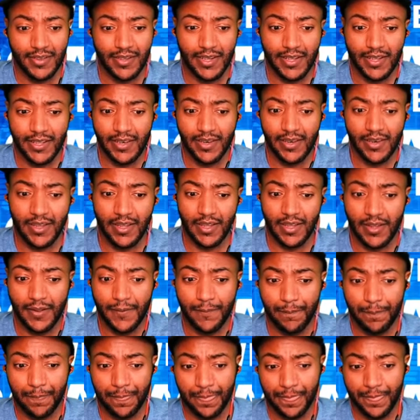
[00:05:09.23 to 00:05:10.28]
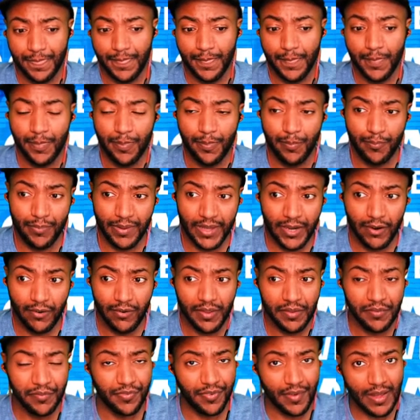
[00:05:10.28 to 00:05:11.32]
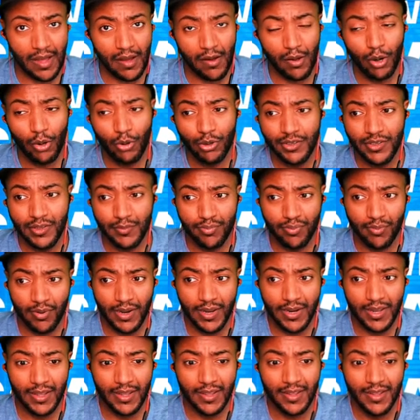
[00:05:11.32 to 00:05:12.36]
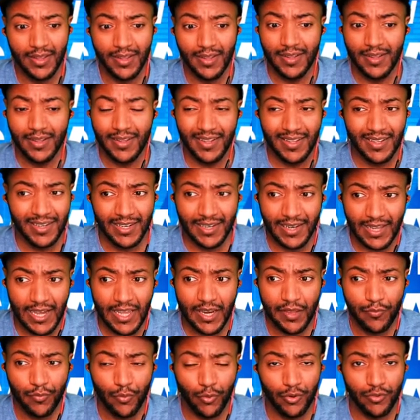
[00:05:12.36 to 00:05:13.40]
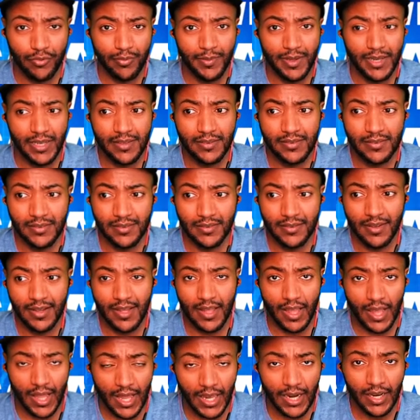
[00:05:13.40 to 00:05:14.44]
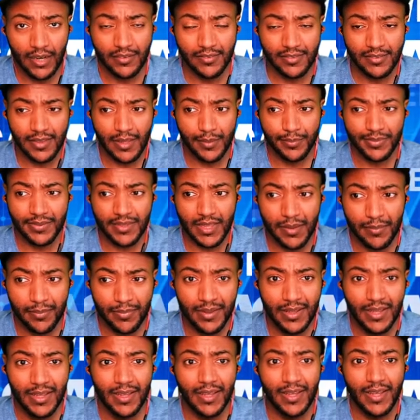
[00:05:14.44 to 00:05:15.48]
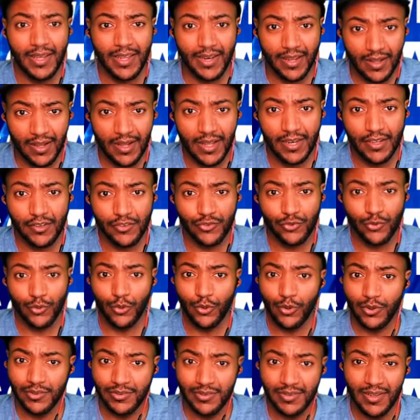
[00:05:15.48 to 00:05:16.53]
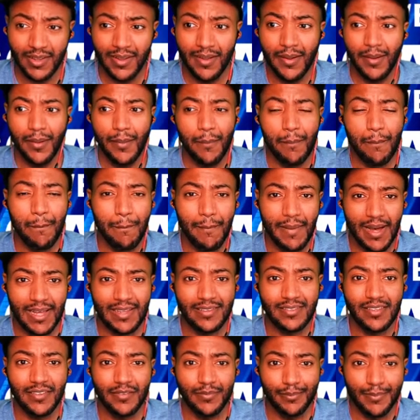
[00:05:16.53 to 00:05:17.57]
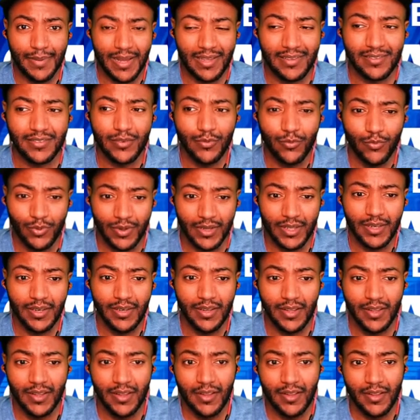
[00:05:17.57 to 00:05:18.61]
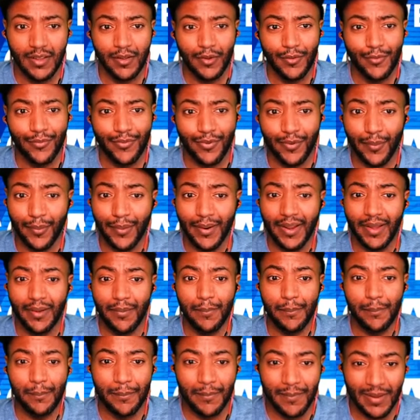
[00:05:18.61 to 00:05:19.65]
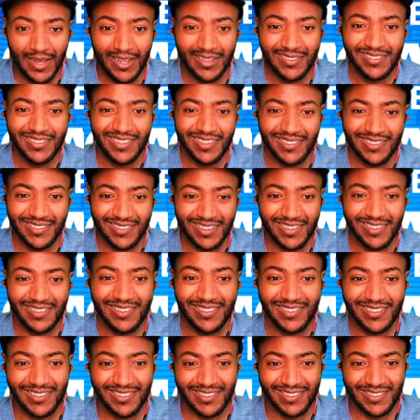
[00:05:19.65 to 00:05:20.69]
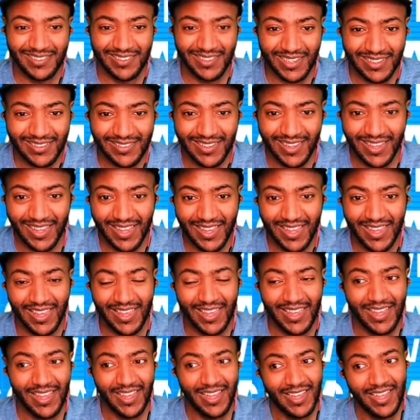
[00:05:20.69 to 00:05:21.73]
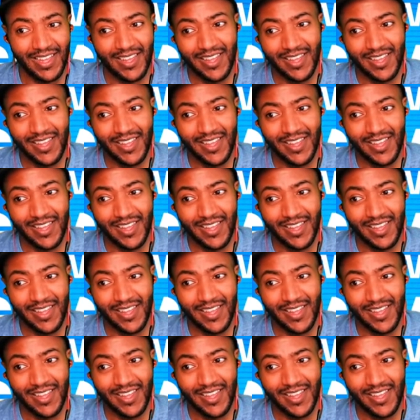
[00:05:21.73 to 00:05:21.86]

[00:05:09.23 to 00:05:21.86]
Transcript: And uh, penalty foul on De Bruyne in the 94th minute. Haaland steps up and Haaland scores. Massive, massive win for Manchester City.